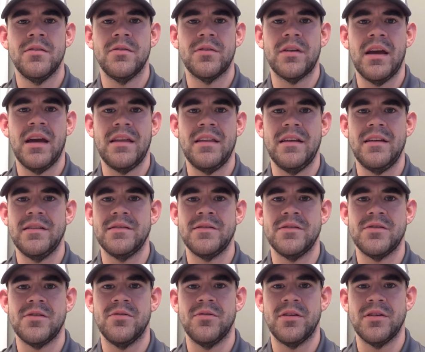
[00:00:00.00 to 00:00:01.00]
Okay, that
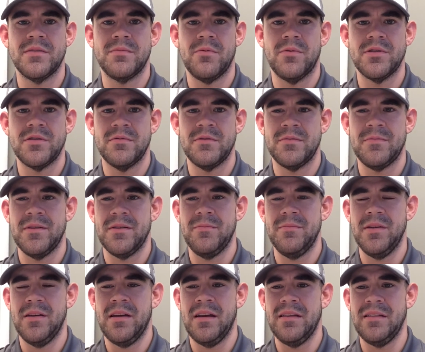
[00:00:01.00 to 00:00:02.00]
doesn't show good sportsmanship,
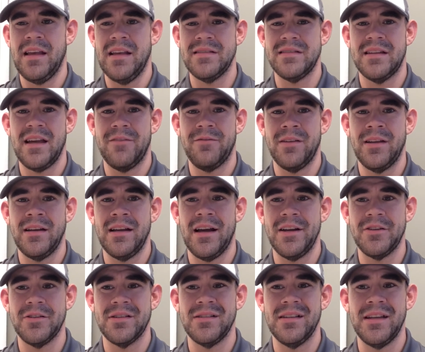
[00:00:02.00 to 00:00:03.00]
and that's definitely
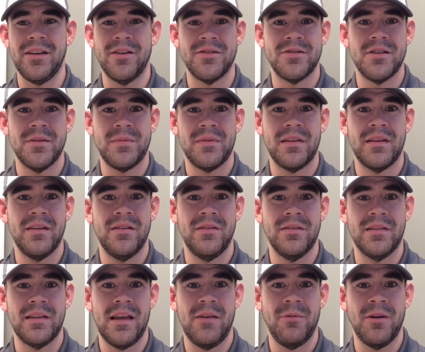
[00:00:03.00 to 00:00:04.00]
not good leadership
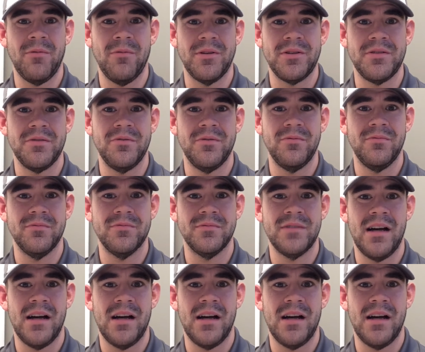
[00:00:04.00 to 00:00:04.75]
skills that we want to